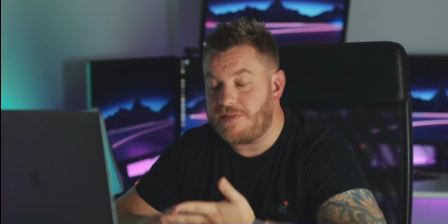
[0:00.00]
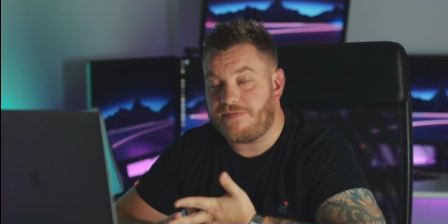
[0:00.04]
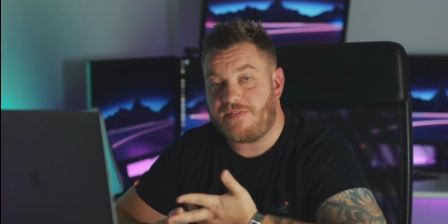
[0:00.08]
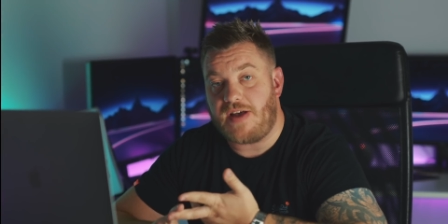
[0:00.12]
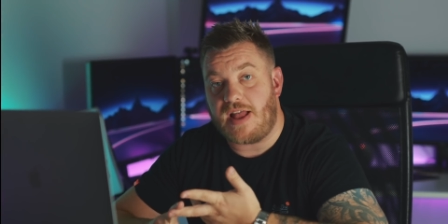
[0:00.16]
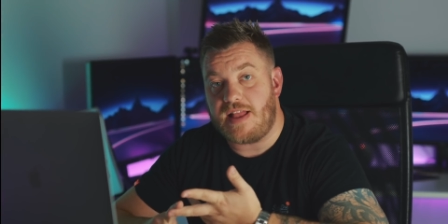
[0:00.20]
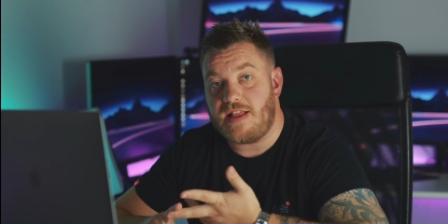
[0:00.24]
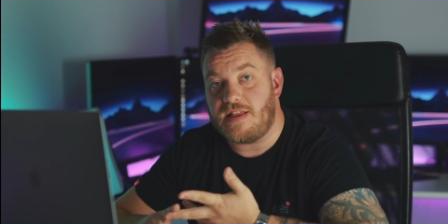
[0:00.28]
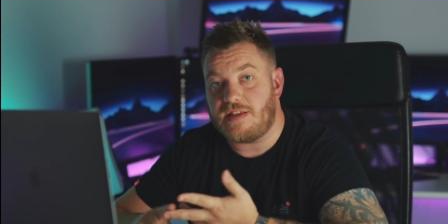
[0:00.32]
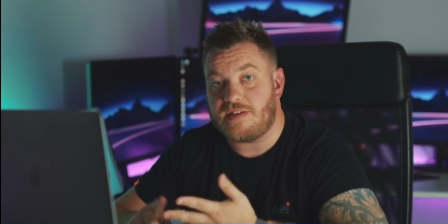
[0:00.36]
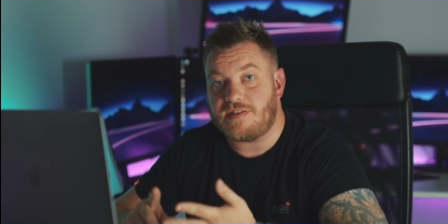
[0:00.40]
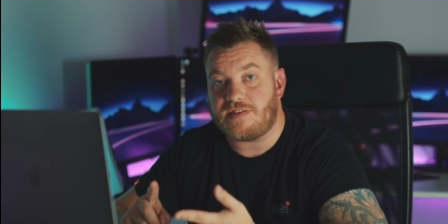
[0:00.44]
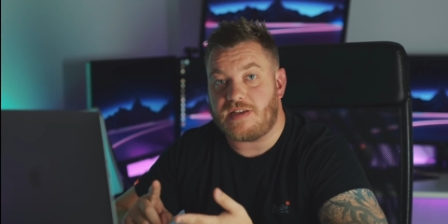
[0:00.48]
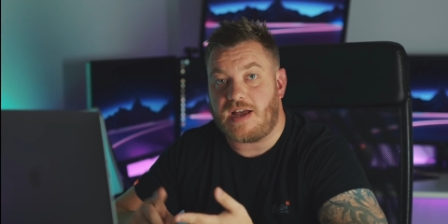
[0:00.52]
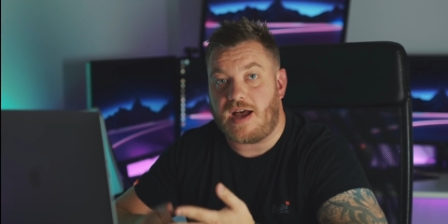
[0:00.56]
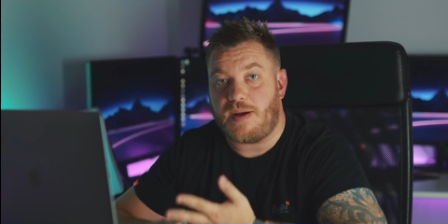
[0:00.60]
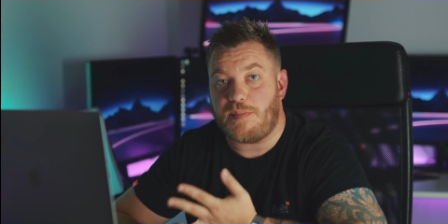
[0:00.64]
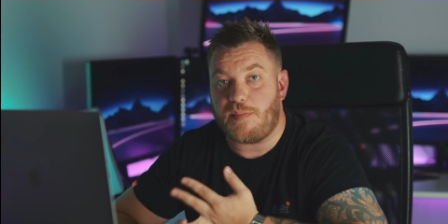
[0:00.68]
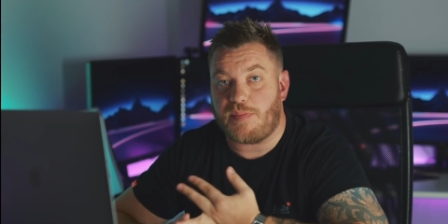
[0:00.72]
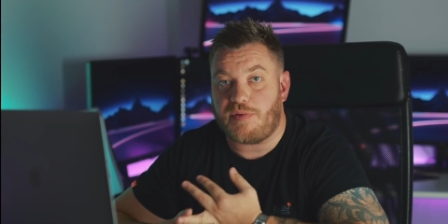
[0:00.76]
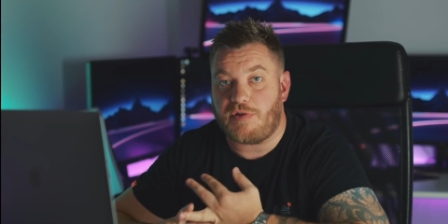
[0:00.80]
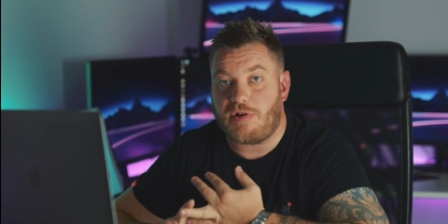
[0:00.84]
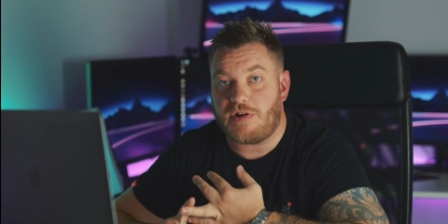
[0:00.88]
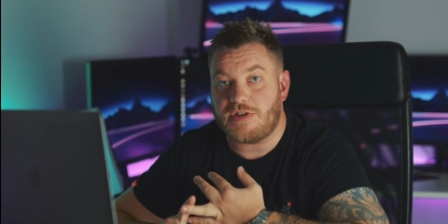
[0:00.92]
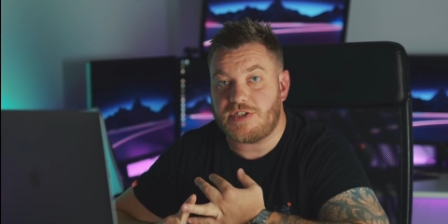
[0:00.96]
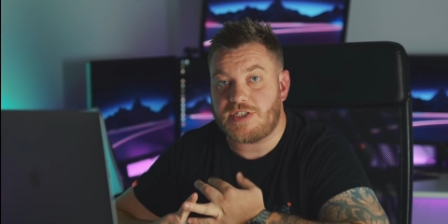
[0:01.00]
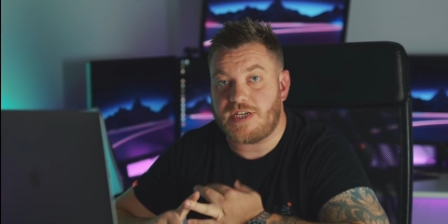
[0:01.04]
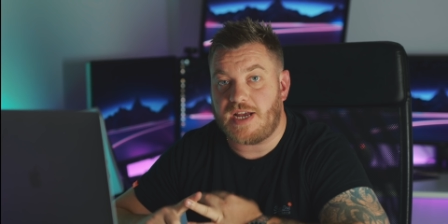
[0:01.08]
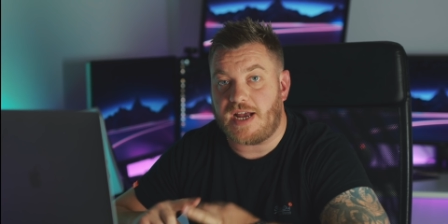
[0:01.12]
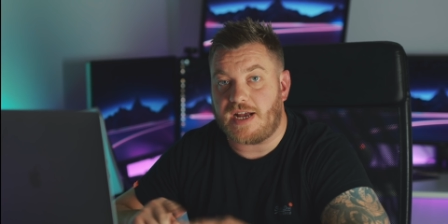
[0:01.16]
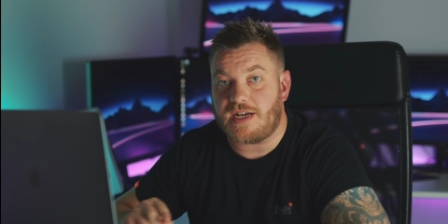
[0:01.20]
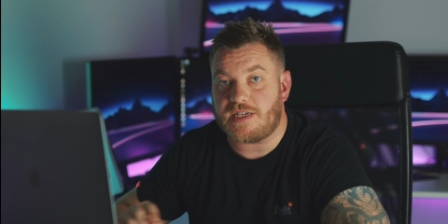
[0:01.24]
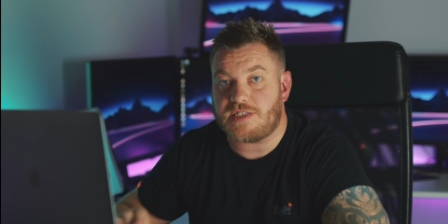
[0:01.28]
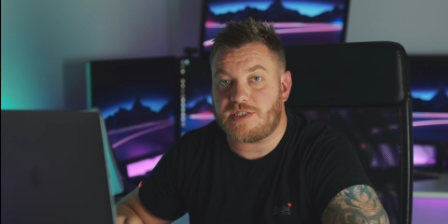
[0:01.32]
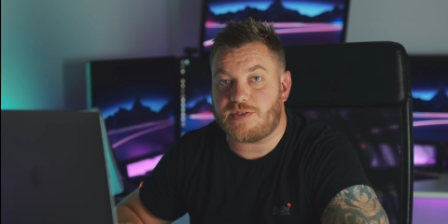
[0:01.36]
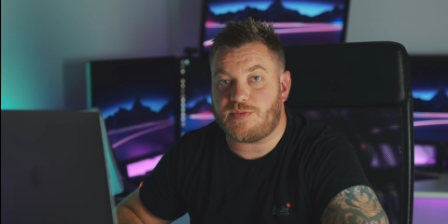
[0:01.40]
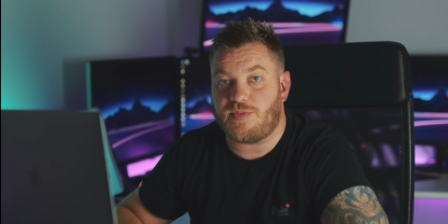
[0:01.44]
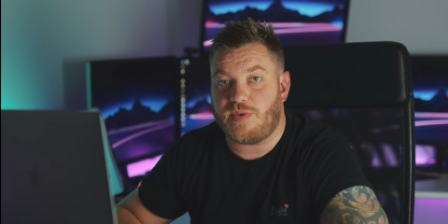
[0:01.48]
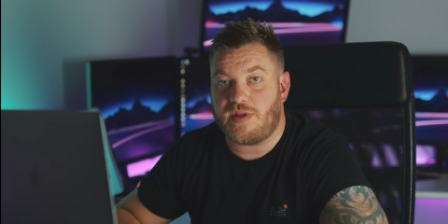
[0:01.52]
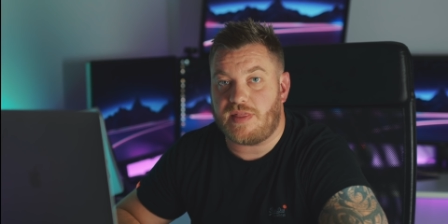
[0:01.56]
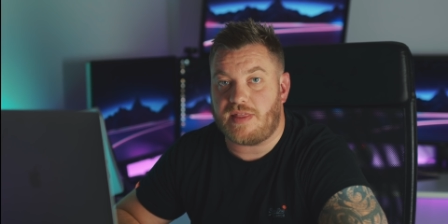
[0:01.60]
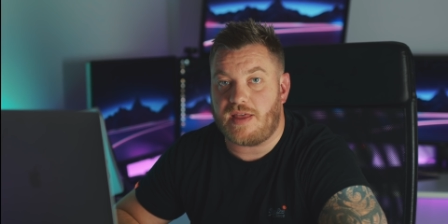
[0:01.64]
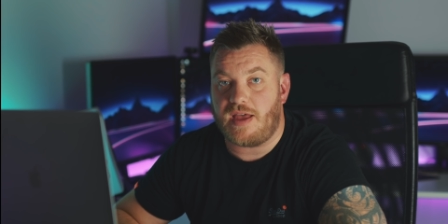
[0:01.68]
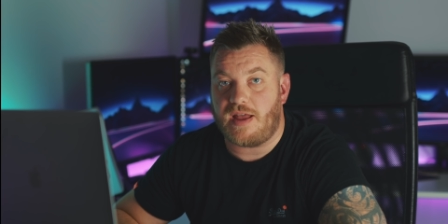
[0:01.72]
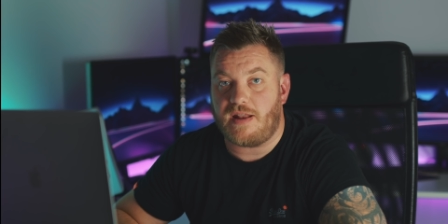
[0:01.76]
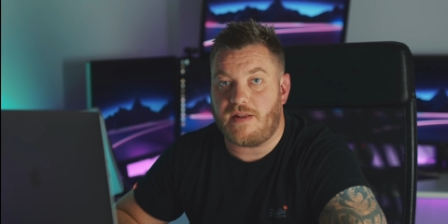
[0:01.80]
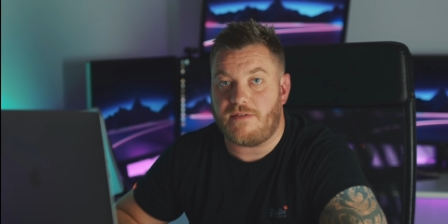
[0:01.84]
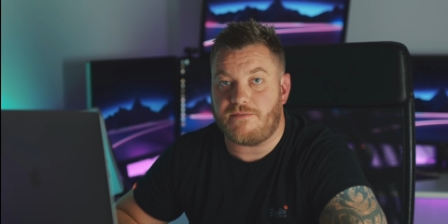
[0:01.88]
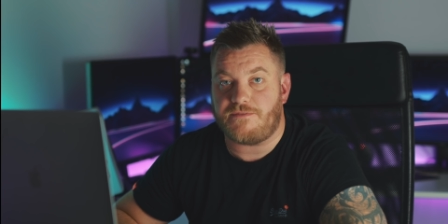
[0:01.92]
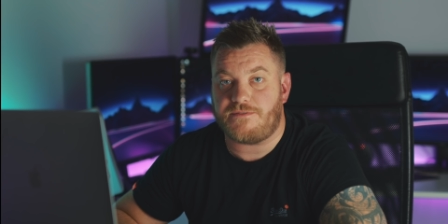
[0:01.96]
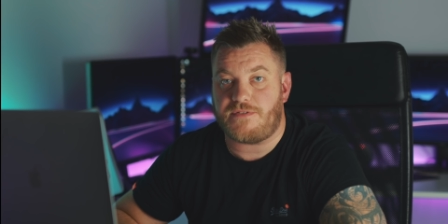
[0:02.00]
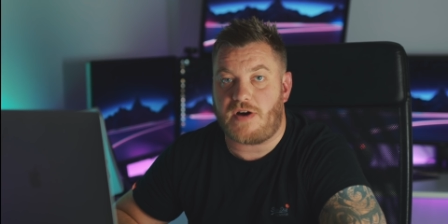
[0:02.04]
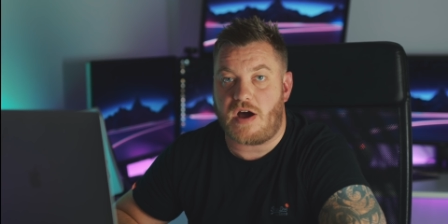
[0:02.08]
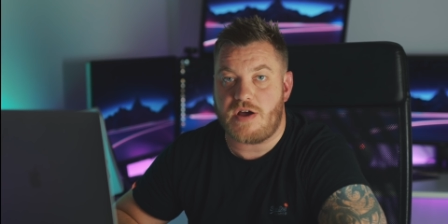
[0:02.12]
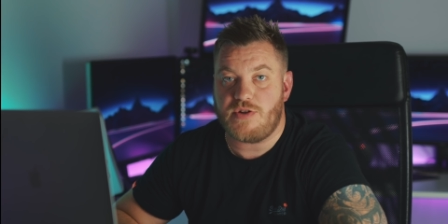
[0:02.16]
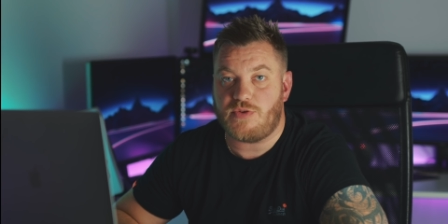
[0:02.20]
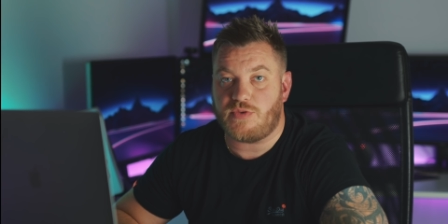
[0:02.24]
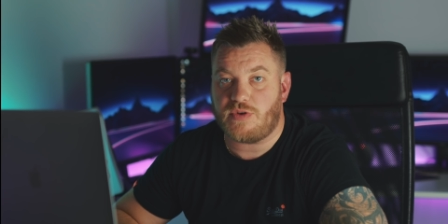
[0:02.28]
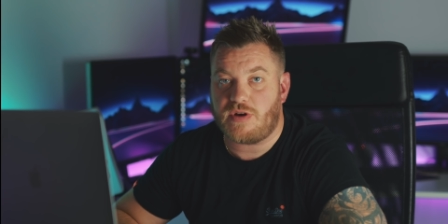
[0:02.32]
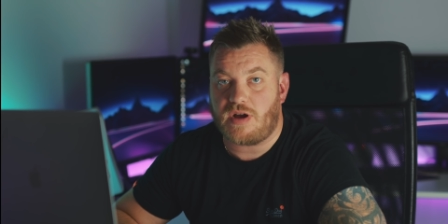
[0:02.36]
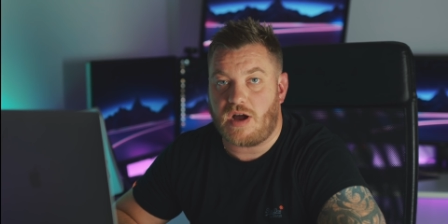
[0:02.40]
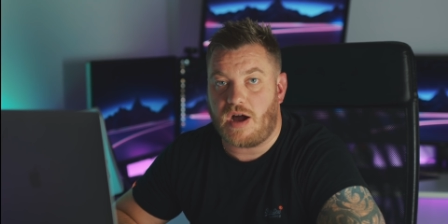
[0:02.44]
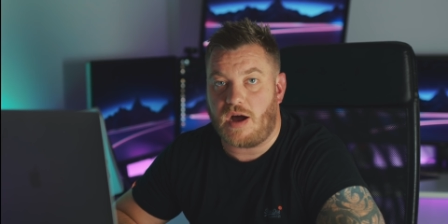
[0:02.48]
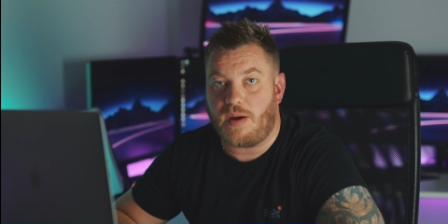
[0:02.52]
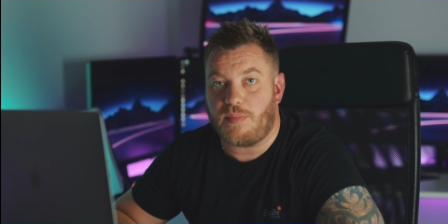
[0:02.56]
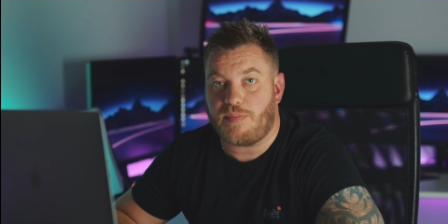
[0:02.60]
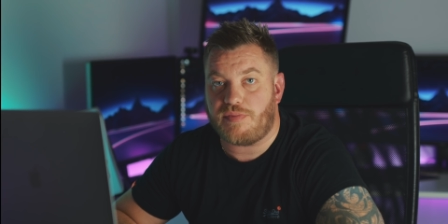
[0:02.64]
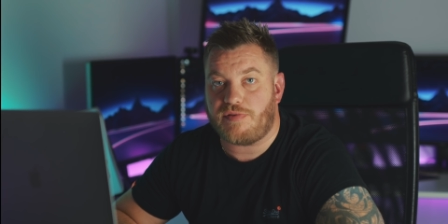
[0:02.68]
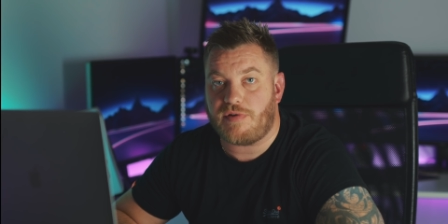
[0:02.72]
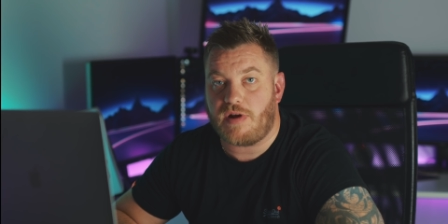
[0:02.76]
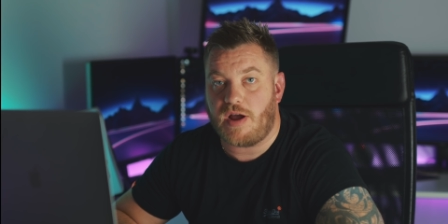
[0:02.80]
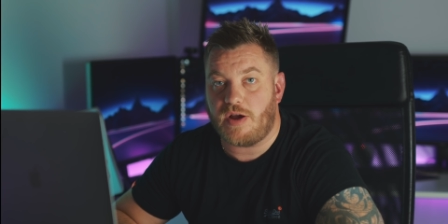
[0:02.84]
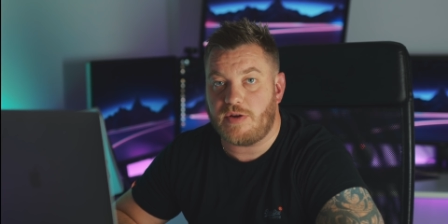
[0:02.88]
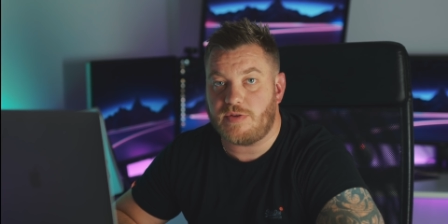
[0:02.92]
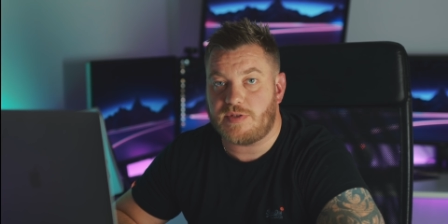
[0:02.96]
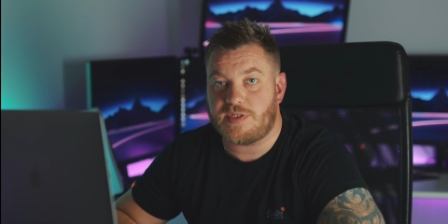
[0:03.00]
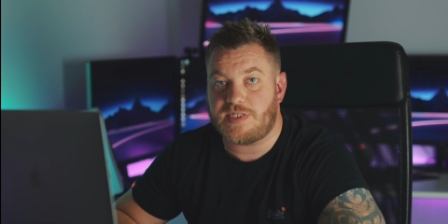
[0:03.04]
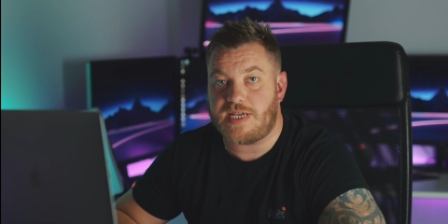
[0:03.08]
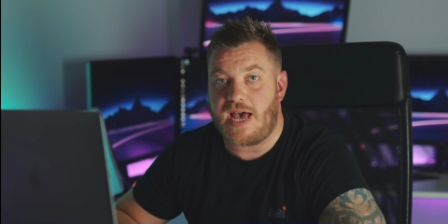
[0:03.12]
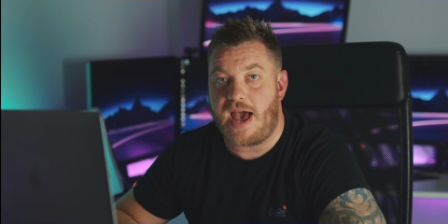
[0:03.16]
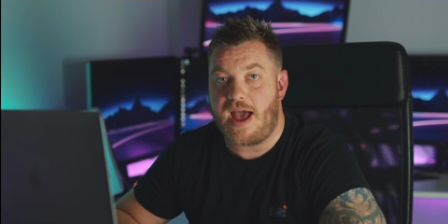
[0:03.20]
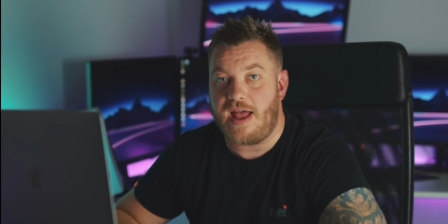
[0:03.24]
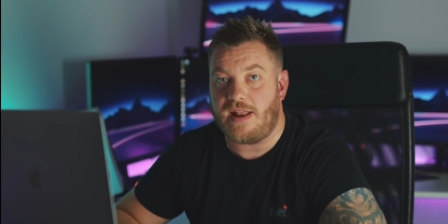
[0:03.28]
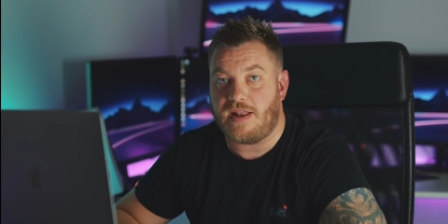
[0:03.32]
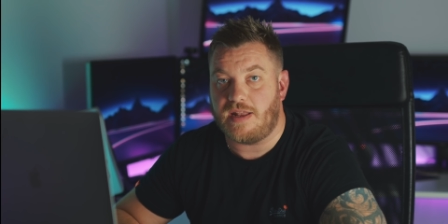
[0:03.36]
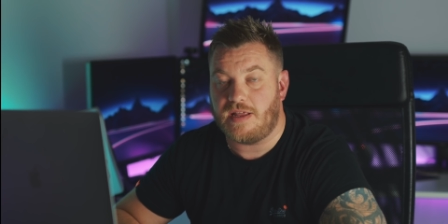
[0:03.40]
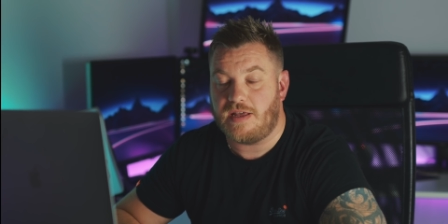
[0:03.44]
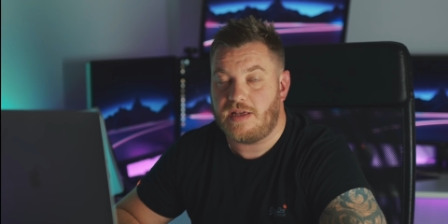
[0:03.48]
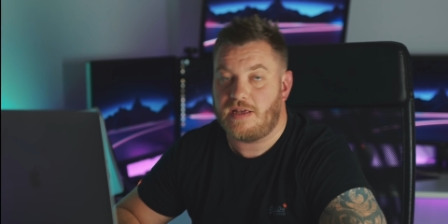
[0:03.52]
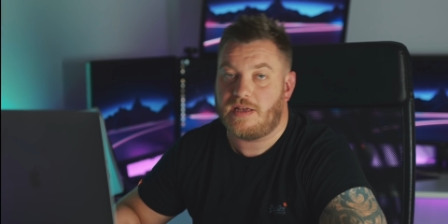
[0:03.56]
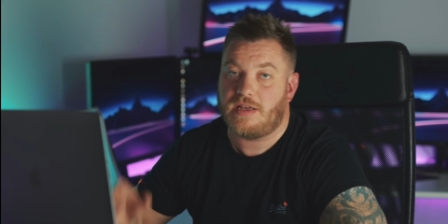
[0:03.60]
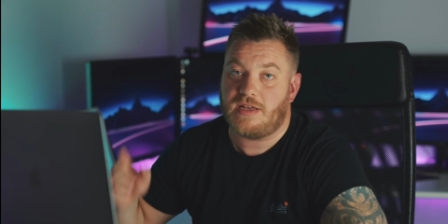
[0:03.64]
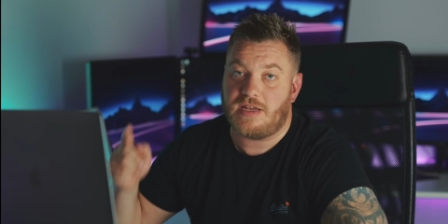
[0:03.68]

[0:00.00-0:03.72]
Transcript: events and projects within Final Cut Pro 10.